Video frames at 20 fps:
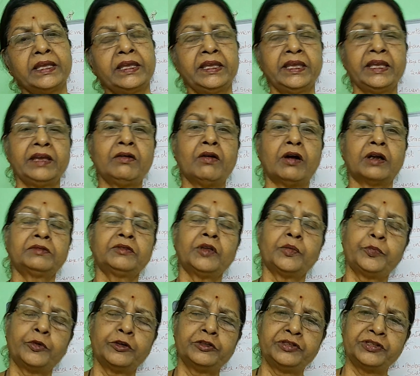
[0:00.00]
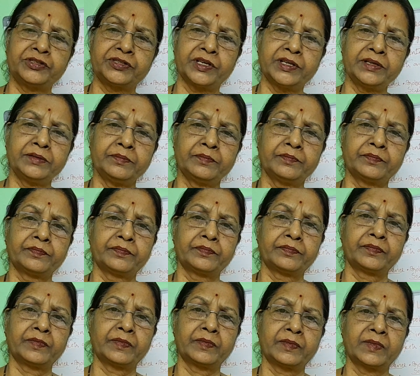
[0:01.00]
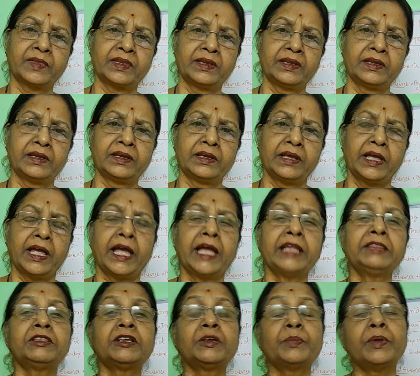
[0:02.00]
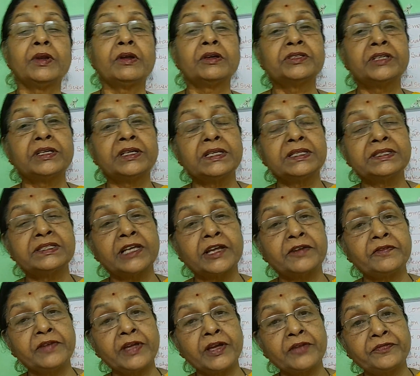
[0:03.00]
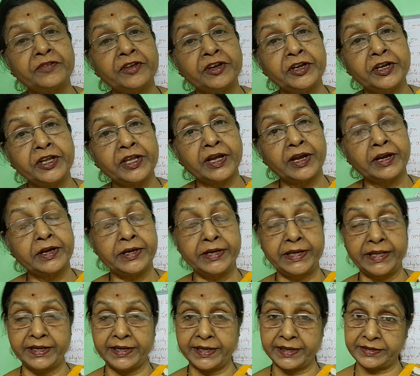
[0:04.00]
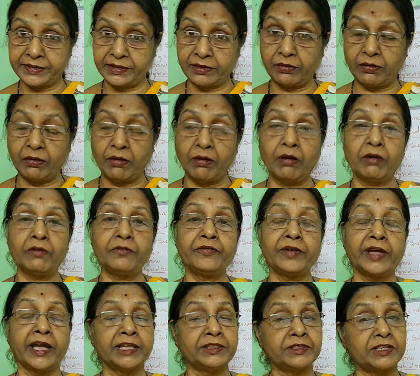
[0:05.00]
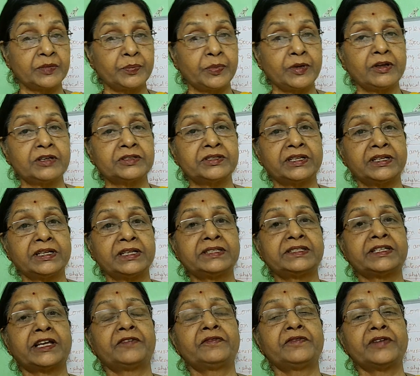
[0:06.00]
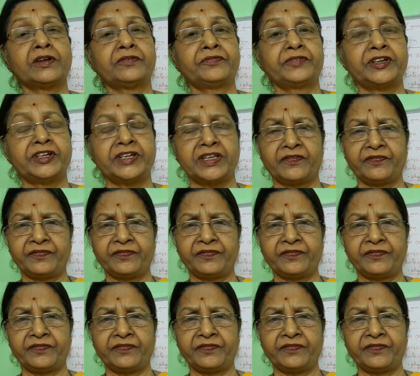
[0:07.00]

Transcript: He got the position Anthropological Survey of India, Director of Anthropological Survey of India.